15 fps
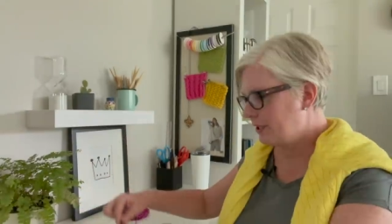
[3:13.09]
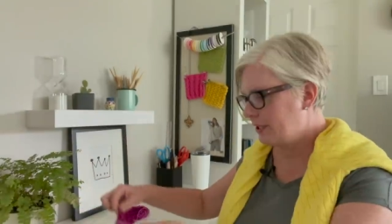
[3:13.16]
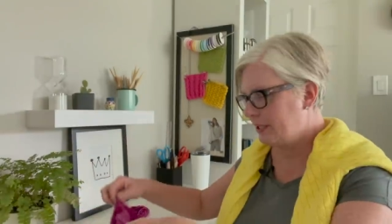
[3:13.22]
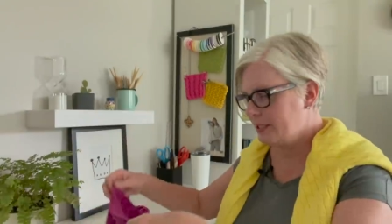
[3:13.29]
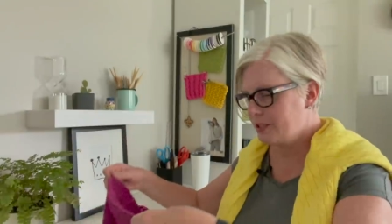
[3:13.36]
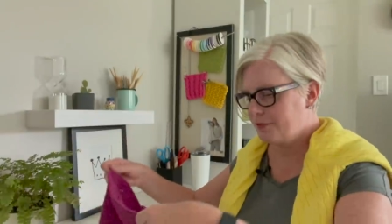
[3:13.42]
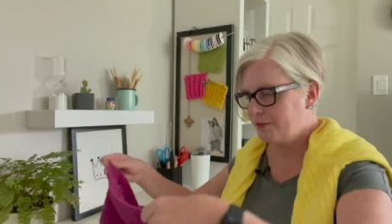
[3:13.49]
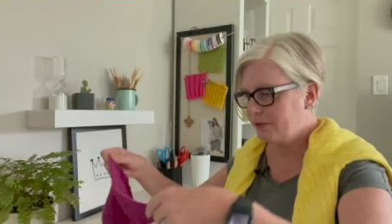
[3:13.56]

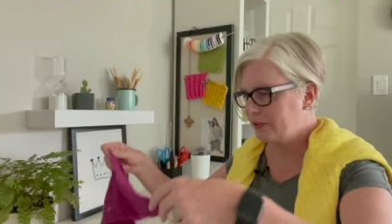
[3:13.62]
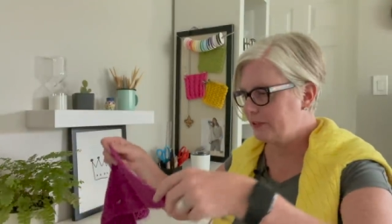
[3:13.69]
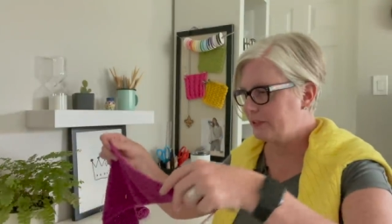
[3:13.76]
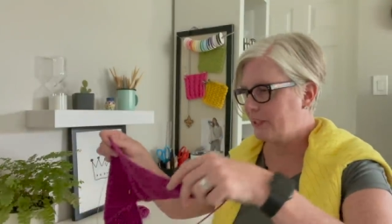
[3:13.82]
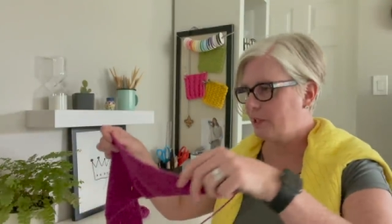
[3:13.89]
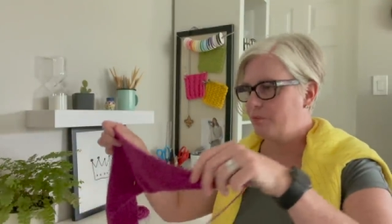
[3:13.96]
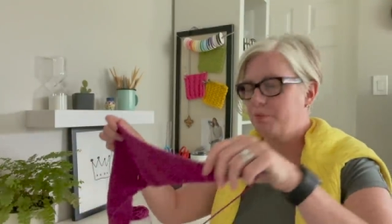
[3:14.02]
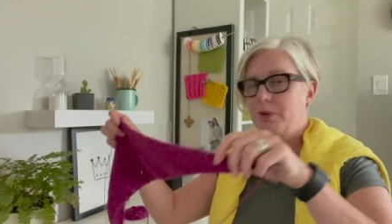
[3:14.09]
This, for
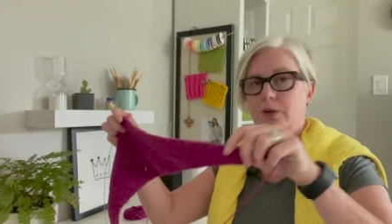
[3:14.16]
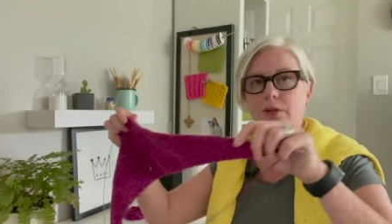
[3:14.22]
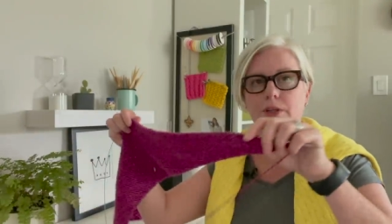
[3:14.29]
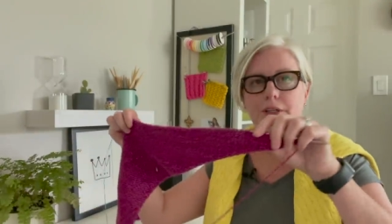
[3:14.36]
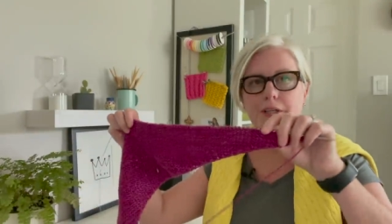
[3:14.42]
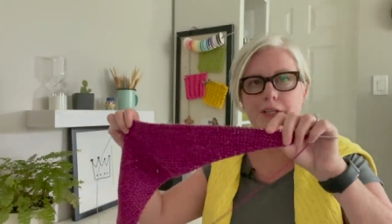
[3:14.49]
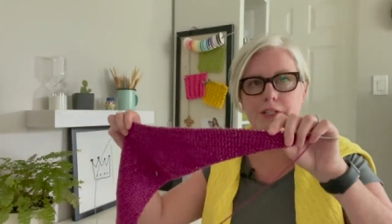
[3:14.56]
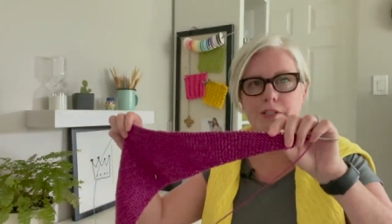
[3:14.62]
example,
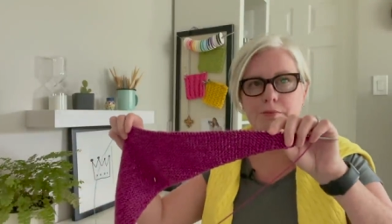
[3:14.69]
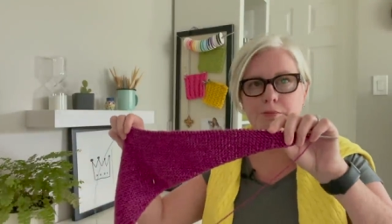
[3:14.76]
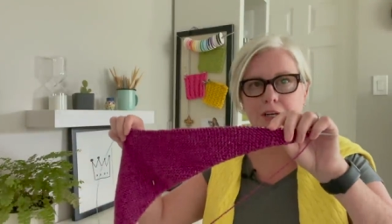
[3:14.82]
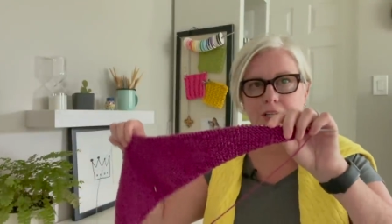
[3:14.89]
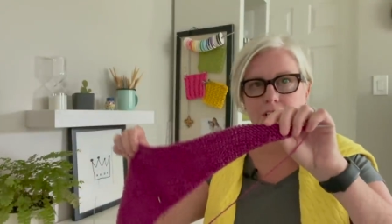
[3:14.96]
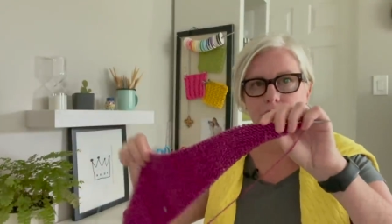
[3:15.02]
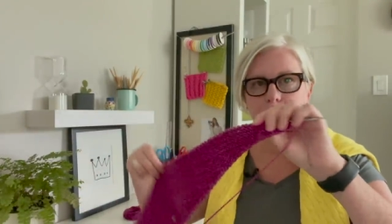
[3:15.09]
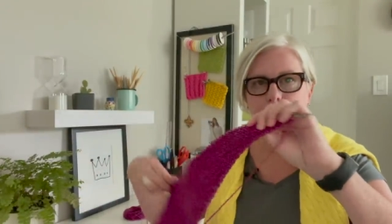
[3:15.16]
is
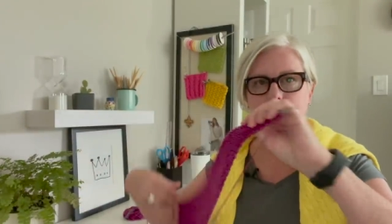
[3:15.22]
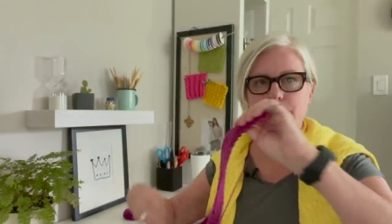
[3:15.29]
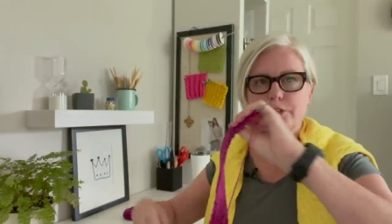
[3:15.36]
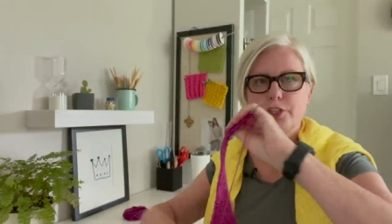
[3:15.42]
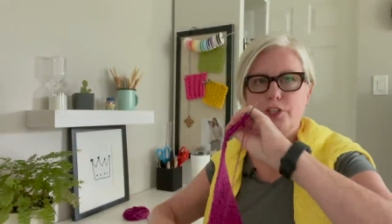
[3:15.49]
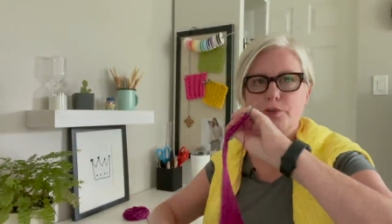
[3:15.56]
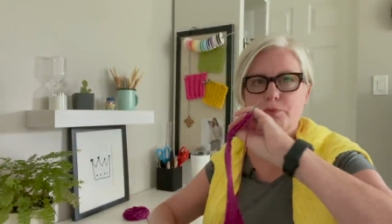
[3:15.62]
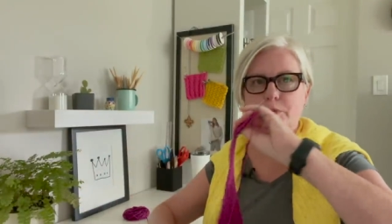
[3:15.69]
my shawl
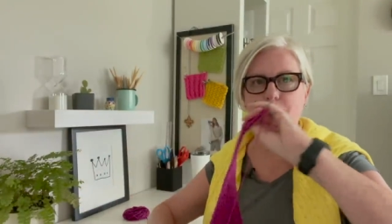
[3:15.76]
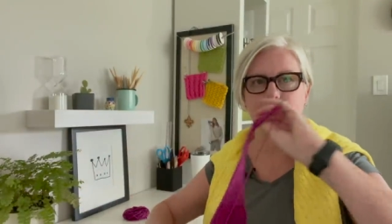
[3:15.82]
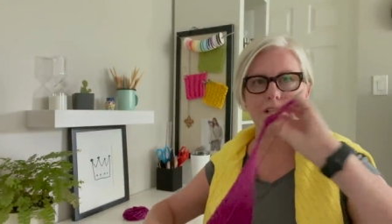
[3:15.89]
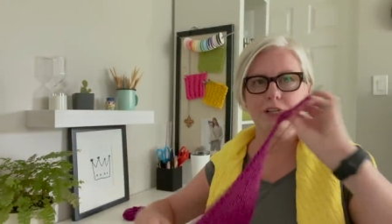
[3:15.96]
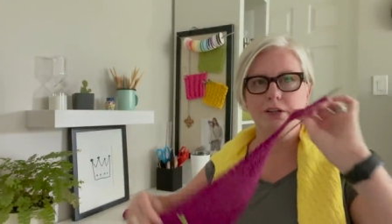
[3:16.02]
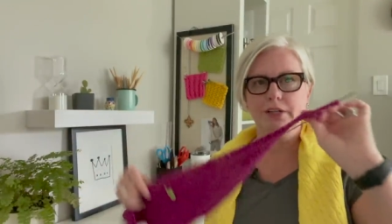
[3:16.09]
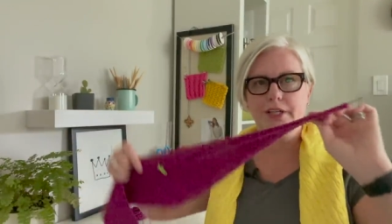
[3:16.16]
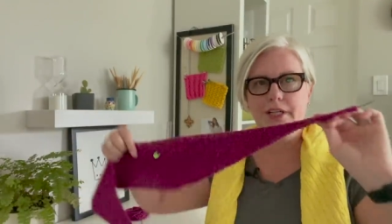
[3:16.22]
that I'm
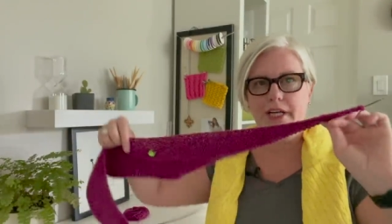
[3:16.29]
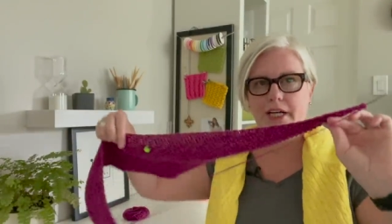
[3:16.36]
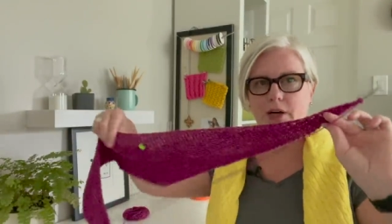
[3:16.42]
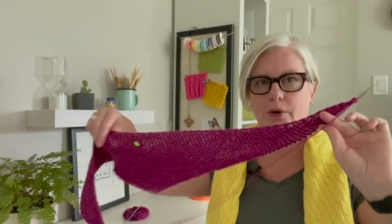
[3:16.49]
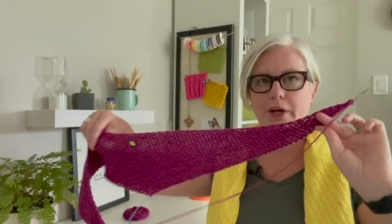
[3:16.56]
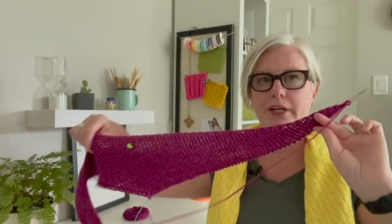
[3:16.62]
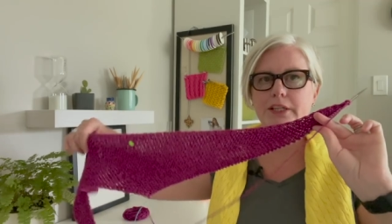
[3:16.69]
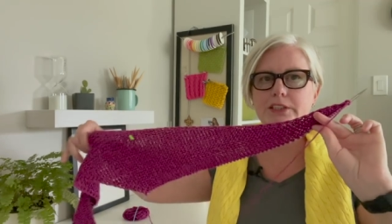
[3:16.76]
working on
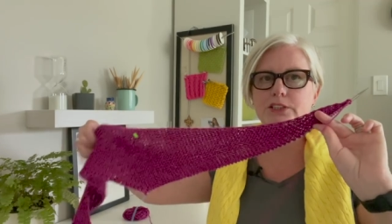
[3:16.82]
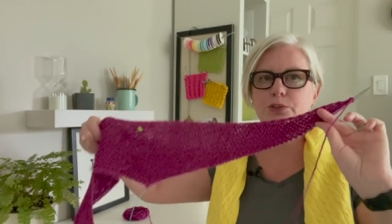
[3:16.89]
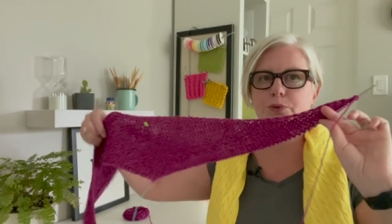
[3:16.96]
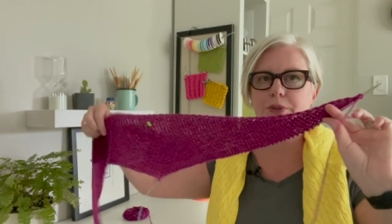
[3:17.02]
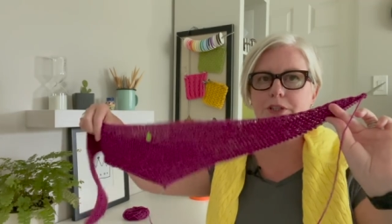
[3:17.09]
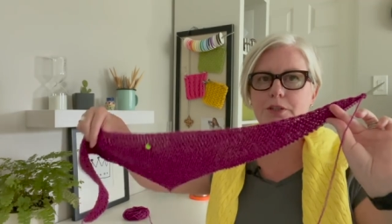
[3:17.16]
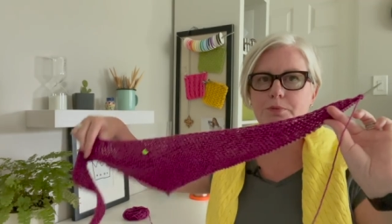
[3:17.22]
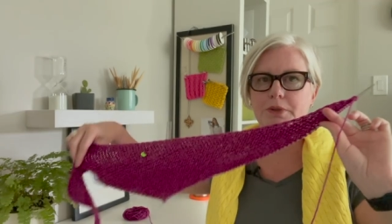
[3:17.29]
now, and it's
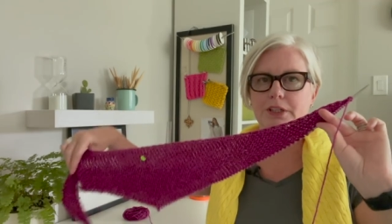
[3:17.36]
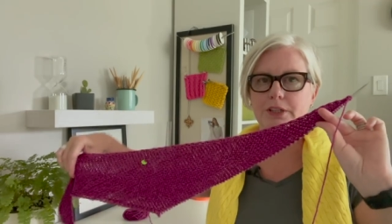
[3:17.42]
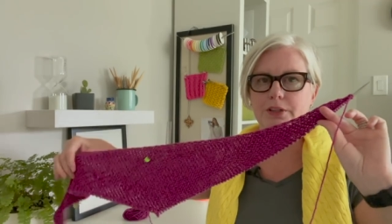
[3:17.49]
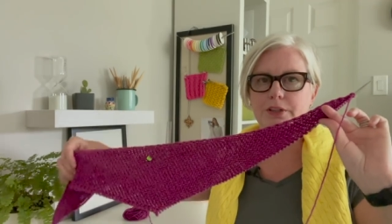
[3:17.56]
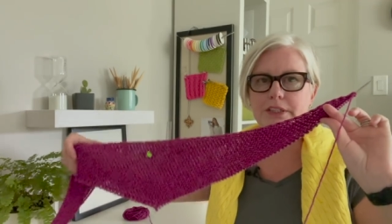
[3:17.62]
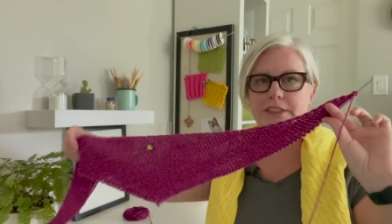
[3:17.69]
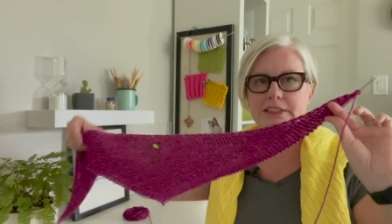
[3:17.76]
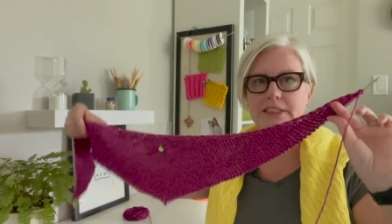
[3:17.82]
going to be, you
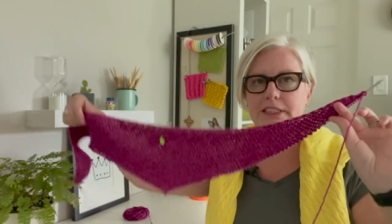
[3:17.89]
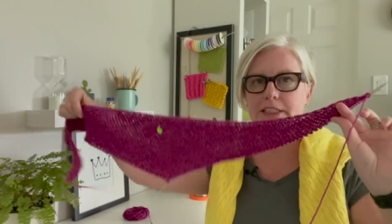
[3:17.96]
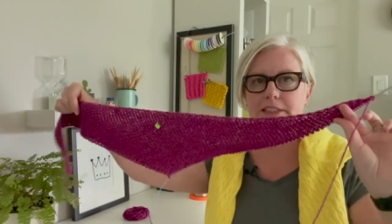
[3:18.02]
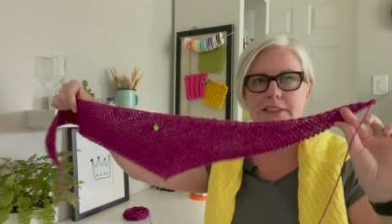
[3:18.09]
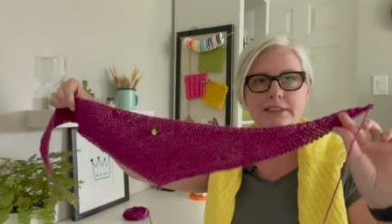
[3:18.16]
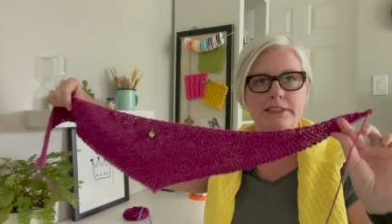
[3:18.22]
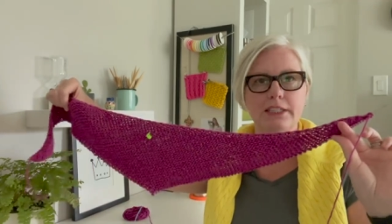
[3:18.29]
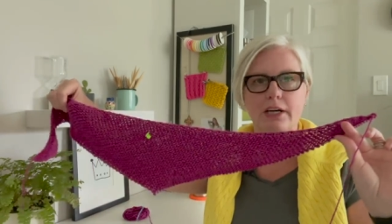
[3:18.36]
can see
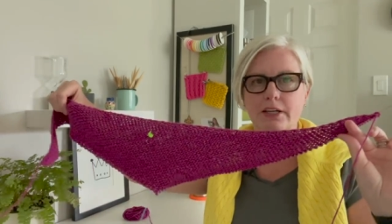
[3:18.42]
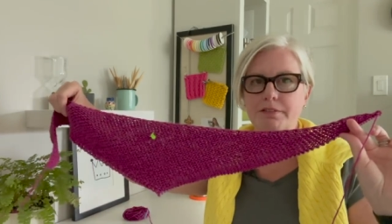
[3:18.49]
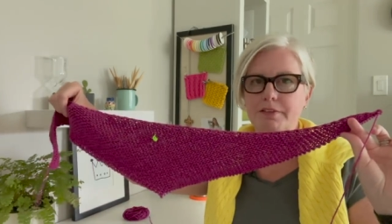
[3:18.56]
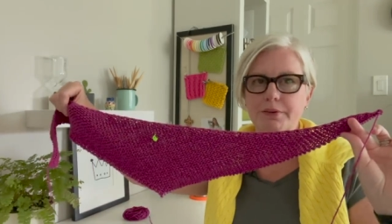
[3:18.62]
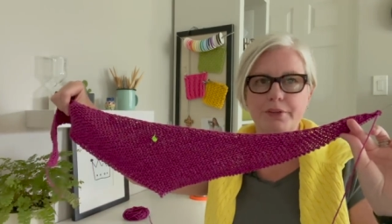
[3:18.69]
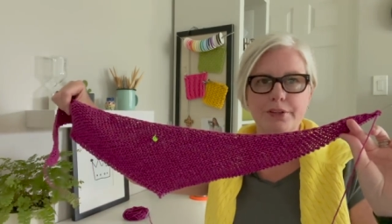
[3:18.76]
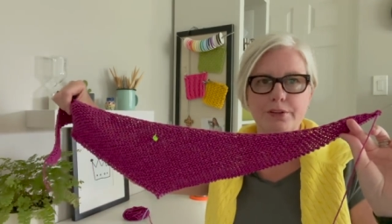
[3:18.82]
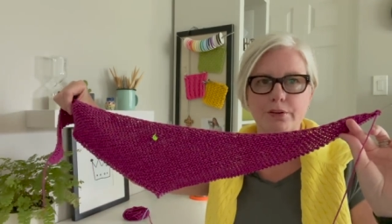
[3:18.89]
it's not
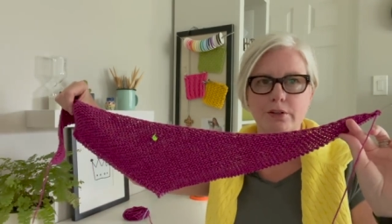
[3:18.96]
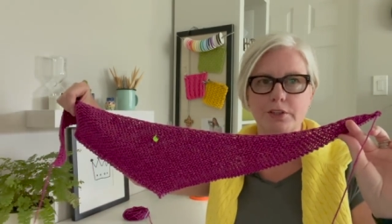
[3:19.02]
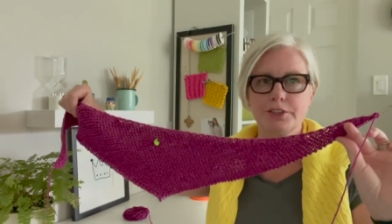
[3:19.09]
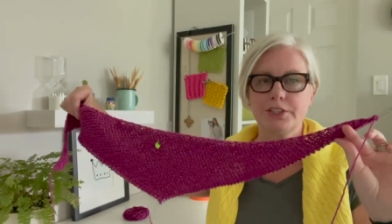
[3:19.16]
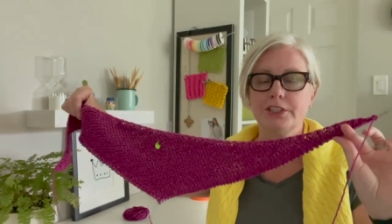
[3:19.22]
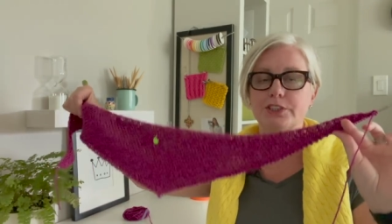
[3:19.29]
very large.